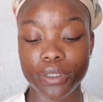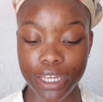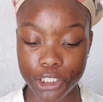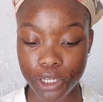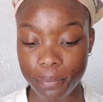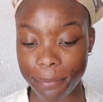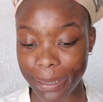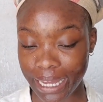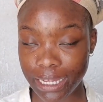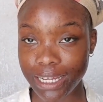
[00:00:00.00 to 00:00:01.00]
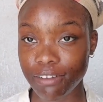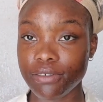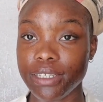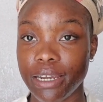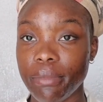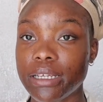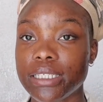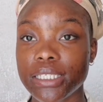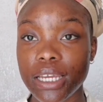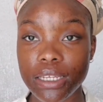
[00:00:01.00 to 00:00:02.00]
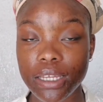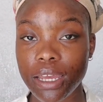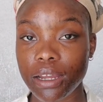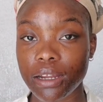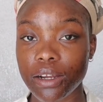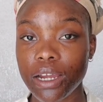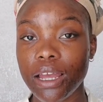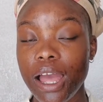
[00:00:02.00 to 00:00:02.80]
Okay, so I'm back. I've done my skincare.